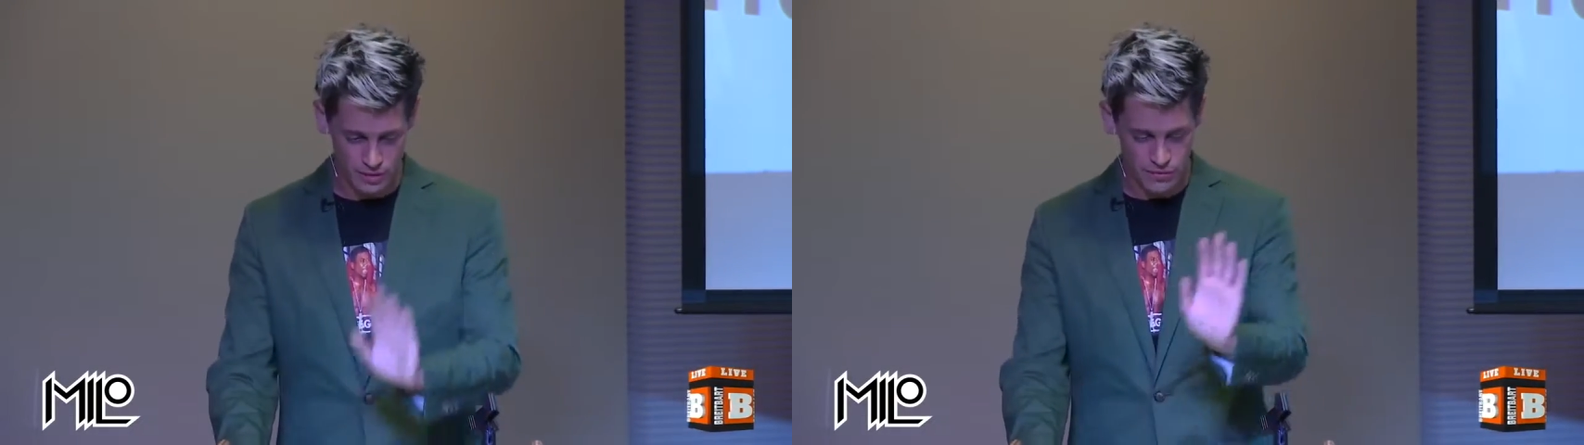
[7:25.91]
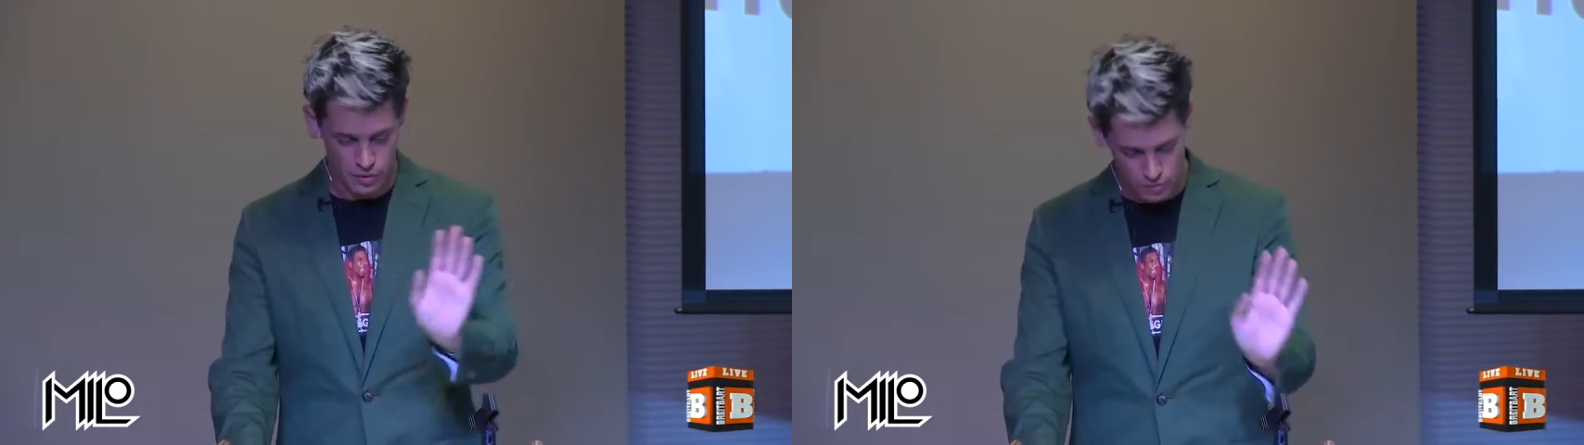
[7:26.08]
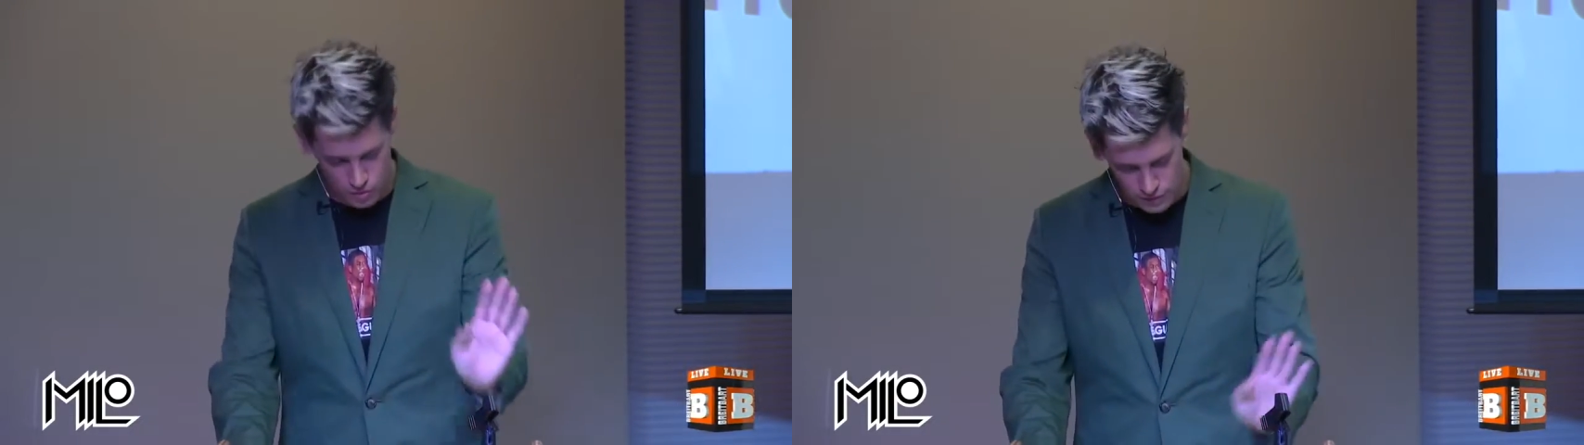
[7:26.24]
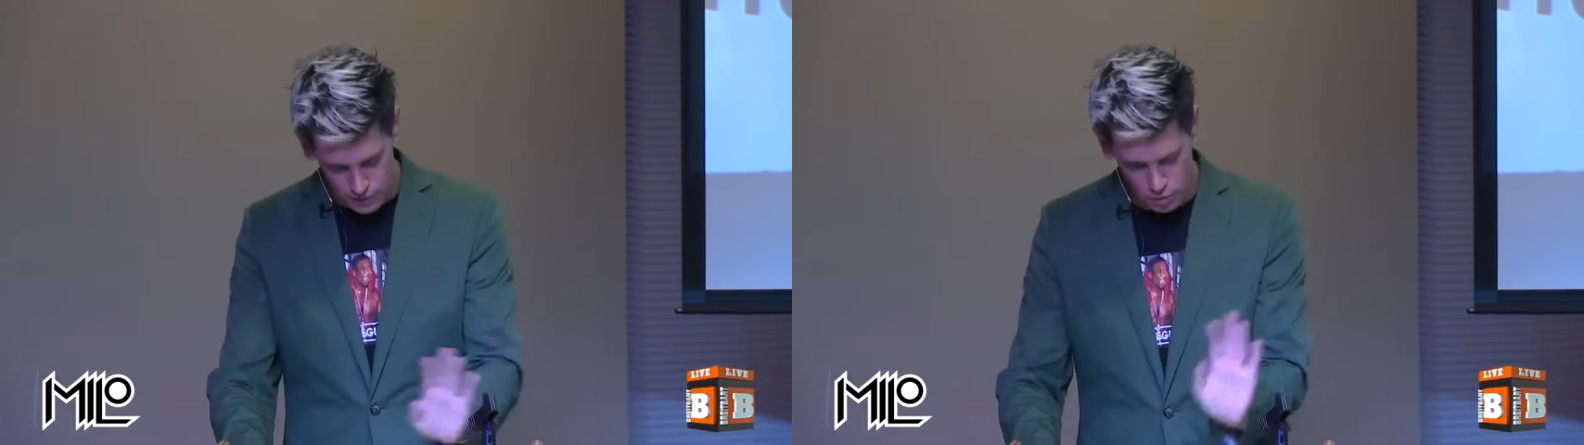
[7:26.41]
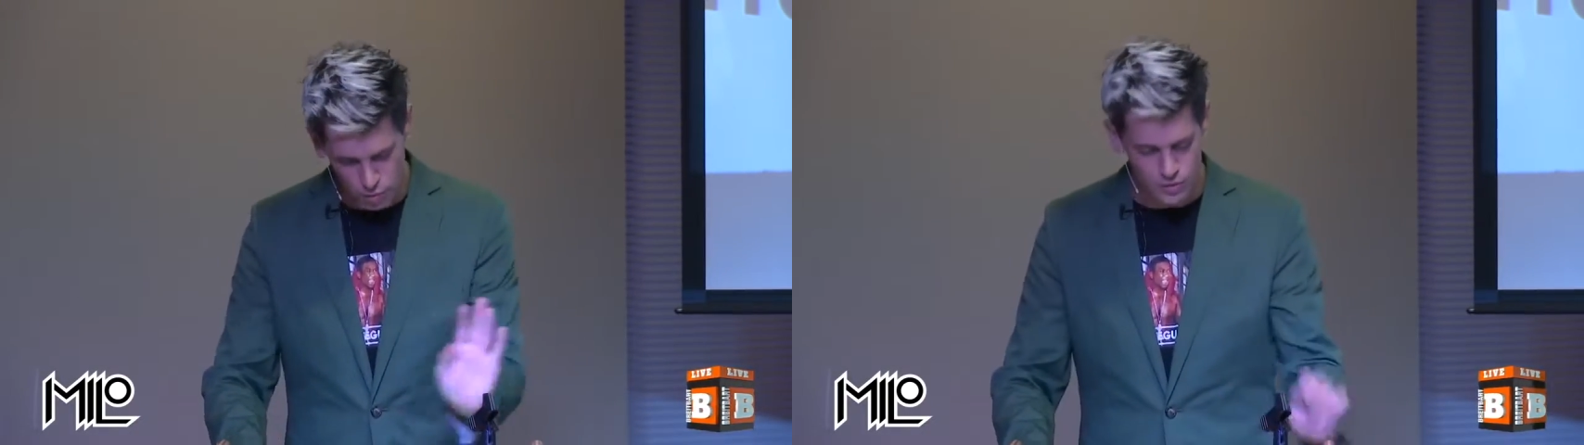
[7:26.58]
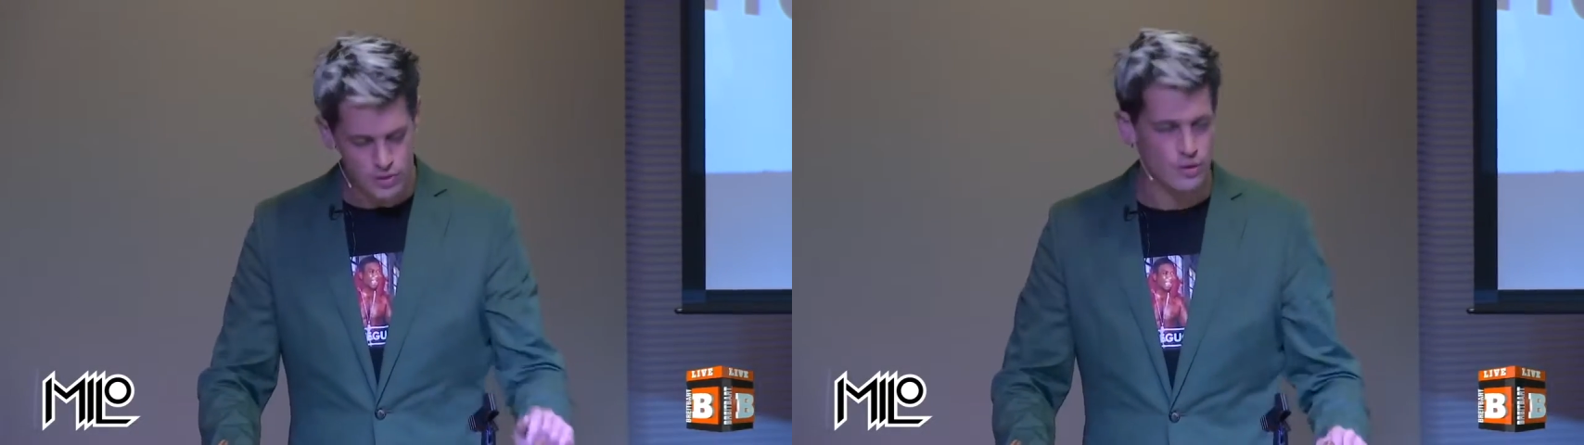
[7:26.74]
that if
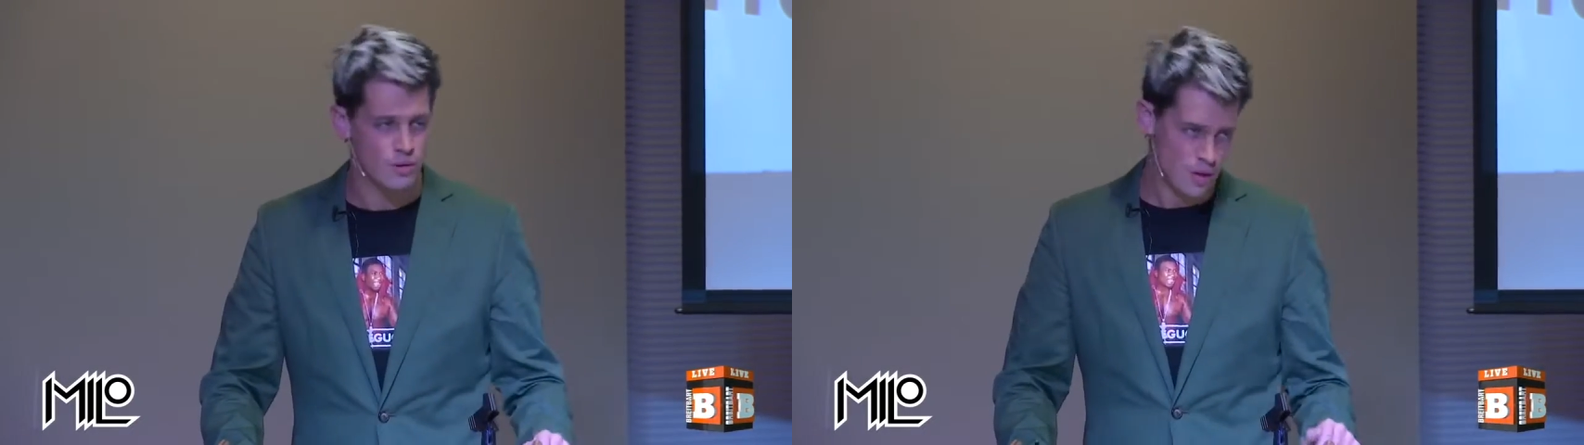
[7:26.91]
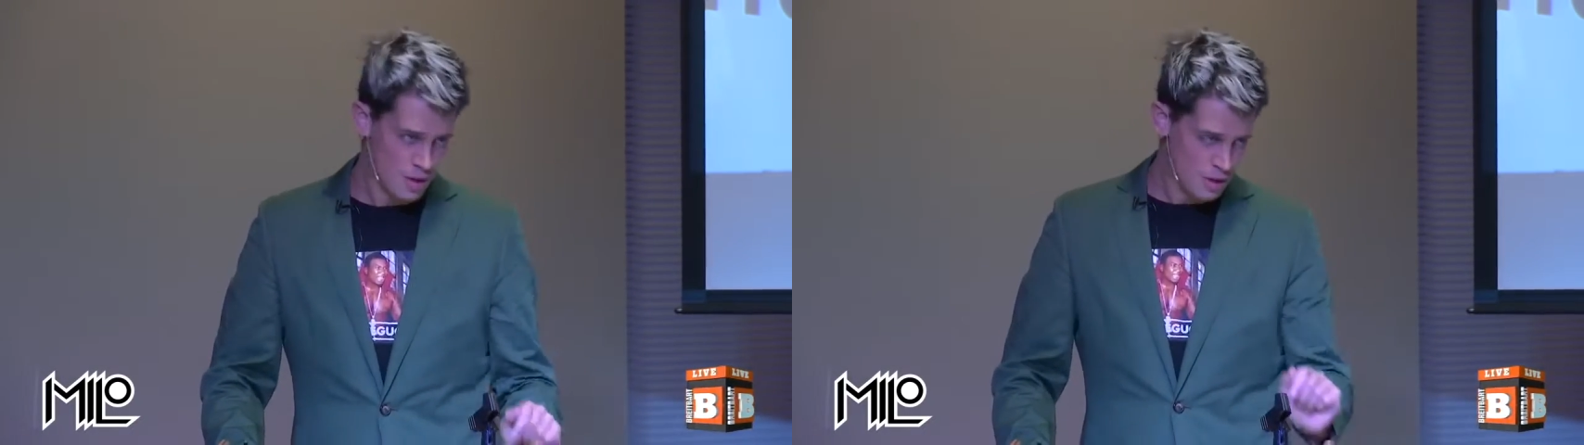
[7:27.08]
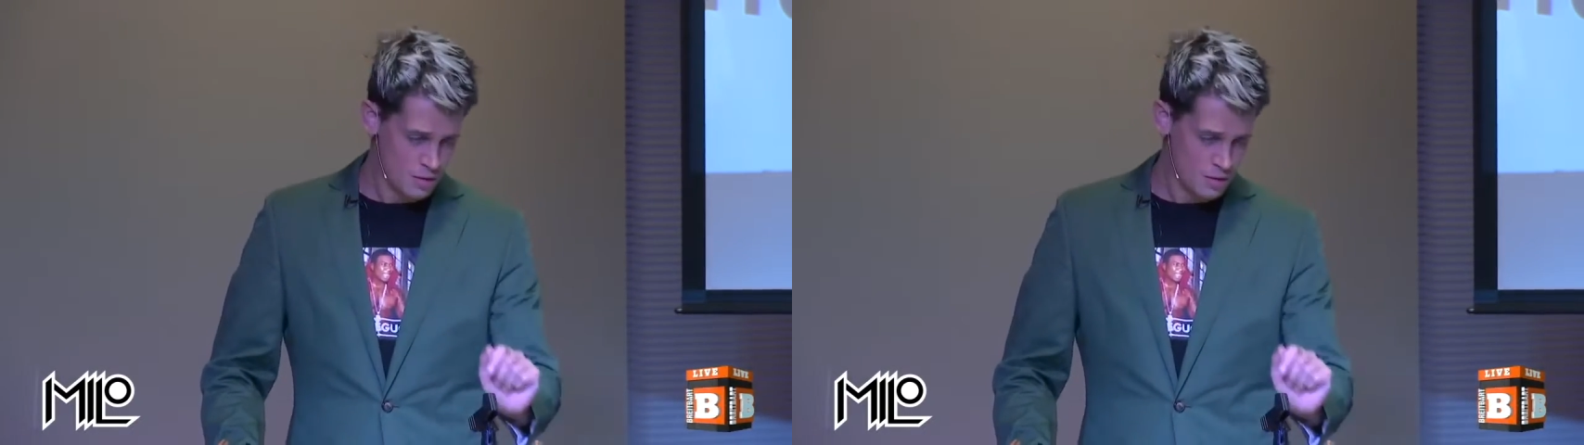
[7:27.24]
you want to